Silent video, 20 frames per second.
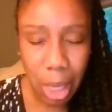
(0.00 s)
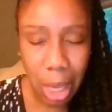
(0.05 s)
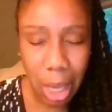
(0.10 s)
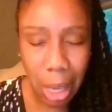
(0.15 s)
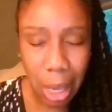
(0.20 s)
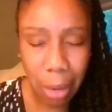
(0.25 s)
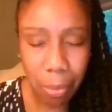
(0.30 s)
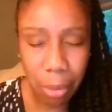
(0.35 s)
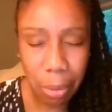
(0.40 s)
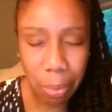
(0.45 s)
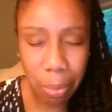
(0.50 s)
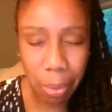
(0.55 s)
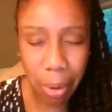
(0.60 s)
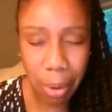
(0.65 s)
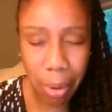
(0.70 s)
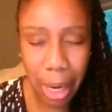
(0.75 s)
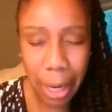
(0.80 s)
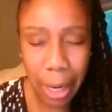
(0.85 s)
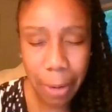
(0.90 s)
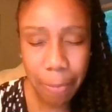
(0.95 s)
And we
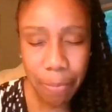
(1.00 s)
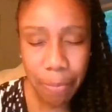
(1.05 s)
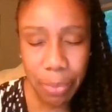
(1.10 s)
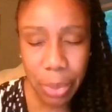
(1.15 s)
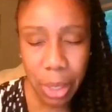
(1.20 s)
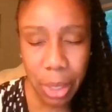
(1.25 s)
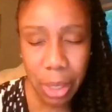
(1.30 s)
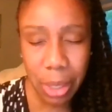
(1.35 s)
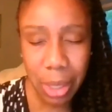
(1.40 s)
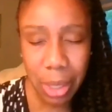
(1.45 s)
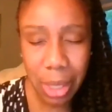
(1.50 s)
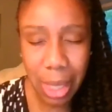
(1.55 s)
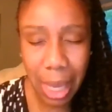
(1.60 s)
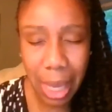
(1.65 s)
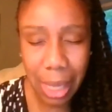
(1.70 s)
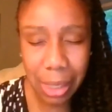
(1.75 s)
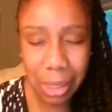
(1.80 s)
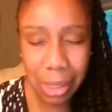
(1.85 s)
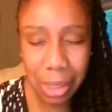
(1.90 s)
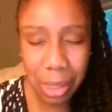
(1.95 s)
pray
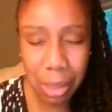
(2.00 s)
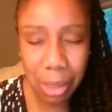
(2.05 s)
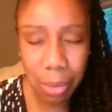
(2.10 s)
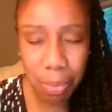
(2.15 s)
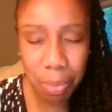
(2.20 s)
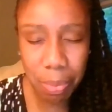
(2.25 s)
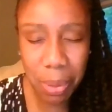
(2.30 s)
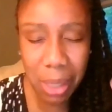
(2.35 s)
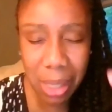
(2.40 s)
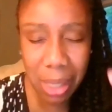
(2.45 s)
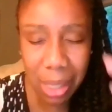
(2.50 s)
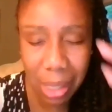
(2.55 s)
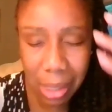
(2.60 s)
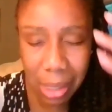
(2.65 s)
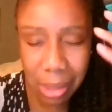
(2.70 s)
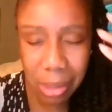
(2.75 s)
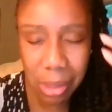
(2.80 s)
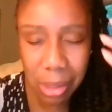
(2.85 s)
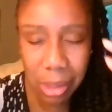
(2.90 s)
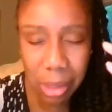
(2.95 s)
that
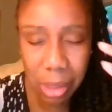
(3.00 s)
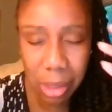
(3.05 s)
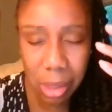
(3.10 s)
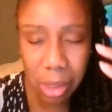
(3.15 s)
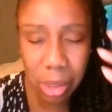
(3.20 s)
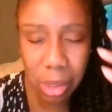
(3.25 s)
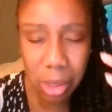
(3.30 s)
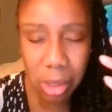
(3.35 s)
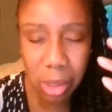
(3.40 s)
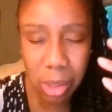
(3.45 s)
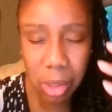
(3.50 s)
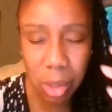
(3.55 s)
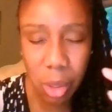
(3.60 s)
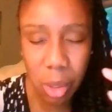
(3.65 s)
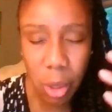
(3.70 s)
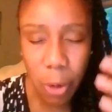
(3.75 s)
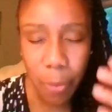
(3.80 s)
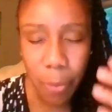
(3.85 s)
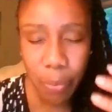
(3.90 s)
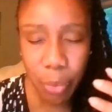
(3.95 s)
peace
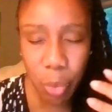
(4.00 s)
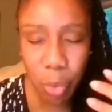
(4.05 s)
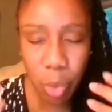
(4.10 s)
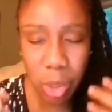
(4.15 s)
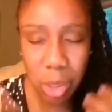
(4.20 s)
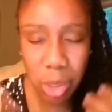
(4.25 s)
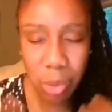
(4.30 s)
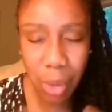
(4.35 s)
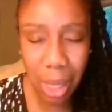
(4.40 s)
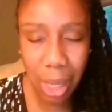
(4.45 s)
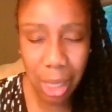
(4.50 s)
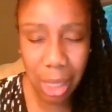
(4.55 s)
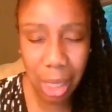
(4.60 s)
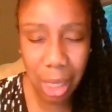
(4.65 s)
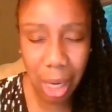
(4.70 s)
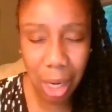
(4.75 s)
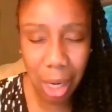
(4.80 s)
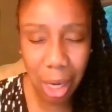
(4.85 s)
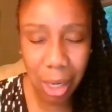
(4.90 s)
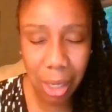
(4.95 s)
would dwell in
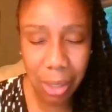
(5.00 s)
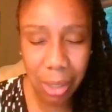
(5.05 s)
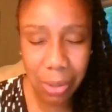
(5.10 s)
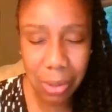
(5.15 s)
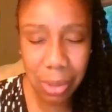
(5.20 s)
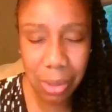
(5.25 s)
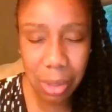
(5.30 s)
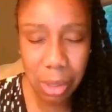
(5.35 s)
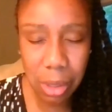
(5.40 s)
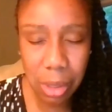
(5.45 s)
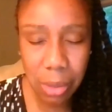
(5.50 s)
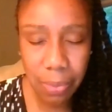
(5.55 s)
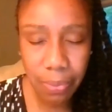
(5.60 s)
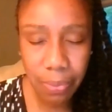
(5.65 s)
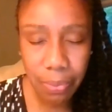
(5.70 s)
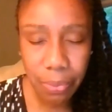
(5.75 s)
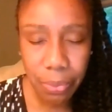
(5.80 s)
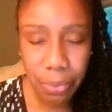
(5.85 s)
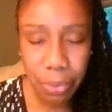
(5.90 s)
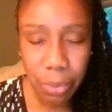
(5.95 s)
our hearts
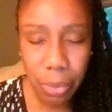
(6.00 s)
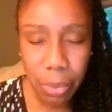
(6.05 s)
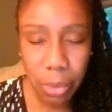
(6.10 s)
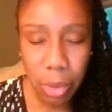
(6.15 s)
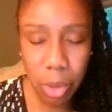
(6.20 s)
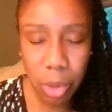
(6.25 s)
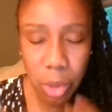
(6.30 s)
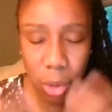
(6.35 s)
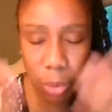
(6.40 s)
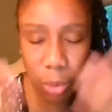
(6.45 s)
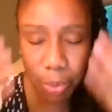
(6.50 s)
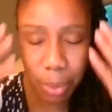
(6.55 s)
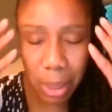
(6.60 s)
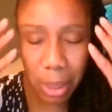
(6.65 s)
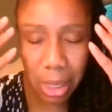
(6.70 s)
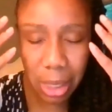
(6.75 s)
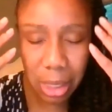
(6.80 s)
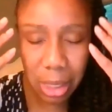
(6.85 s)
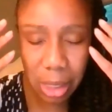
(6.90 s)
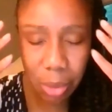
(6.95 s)

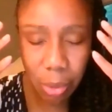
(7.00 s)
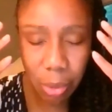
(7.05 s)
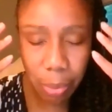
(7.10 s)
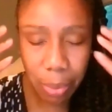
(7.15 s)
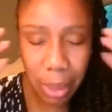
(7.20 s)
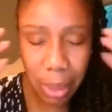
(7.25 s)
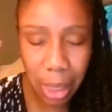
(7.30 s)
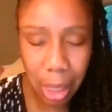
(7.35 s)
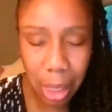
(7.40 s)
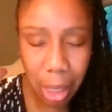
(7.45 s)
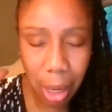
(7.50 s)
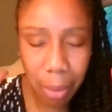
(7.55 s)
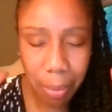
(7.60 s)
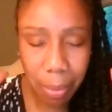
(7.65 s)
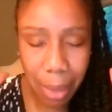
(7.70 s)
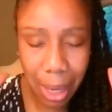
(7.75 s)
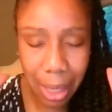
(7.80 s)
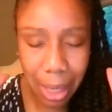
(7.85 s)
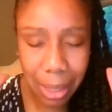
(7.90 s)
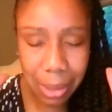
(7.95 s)
peace would be in our
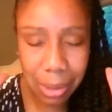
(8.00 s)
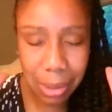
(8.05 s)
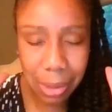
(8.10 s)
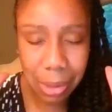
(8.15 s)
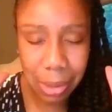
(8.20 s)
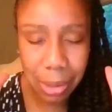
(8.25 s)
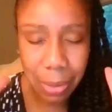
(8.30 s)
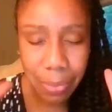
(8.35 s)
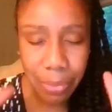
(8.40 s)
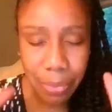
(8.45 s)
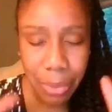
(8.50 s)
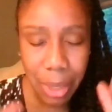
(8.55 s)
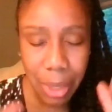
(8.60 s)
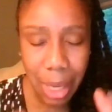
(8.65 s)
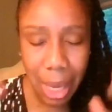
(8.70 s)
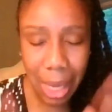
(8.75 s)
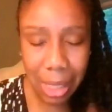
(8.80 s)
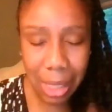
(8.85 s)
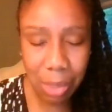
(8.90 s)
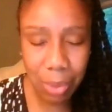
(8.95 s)
minds
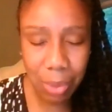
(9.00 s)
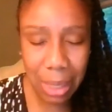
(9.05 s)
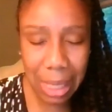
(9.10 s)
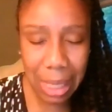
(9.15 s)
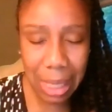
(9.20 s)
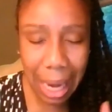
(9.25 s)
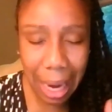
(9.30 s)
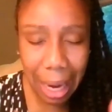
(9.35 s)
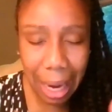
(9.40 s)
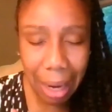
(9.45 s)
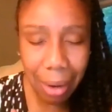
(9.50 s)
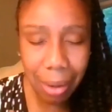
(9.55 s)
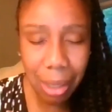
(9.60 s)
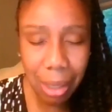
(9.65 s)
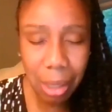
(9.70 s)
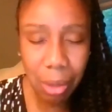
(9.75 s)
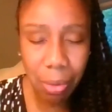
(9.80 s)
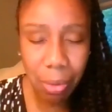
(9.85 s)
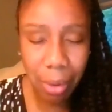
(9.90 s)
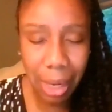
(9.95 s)
as we
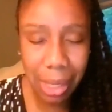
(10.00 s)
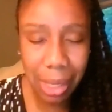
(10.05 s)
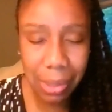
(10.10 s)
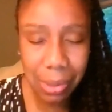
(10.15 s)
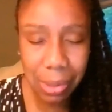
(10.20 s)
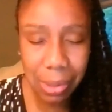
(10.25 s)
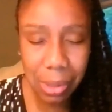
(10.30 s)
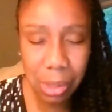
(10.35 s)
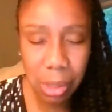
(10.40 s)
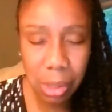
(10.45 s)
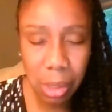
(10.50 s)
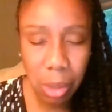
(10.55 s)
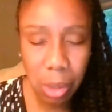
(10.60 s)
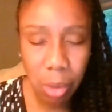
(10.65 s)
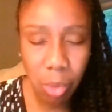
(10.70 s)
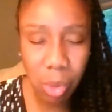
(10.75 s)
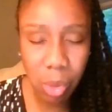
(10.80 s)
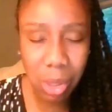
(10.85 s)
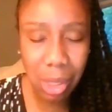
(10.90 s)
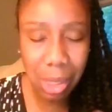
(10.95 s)
carry grace
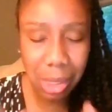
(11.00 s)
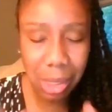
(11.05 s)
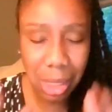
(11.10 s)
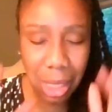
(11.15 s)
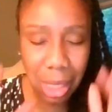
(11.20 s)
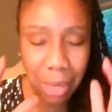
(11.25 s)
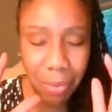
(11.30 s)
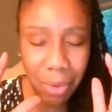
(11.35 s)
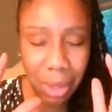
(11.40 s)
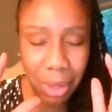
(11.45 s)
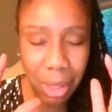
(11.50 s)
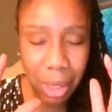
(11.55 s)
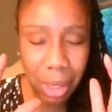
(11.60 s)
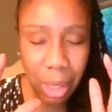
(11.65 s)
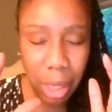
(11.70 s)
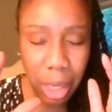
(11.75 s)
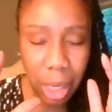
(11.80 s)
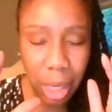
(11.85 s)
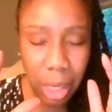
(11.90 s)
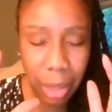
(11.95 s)
with us, even
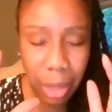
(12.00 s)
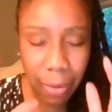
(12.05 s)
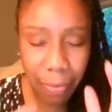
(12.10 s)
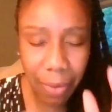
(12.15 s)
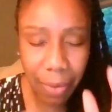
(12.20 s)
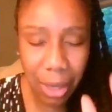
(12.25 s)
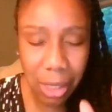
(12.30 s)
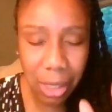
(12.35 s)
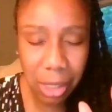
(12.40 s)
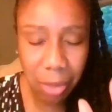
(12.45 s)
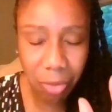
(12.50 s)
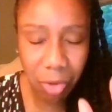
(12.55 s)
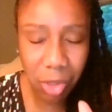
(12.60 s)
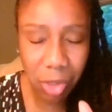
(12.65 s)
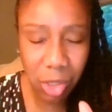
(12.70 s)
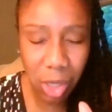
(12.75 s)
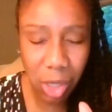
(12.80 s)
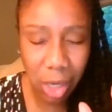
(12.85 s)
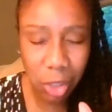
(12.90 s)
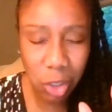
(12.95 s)
in the face of
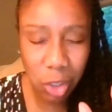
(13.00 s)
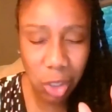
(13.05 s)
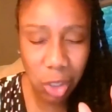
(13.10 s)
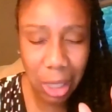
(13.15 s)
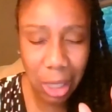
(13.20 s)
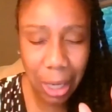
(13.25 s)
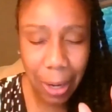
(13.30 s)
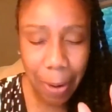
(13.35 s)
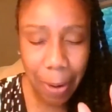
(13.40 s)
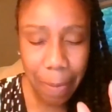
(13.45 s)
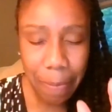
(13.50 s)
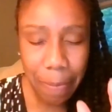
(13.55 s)
rejection.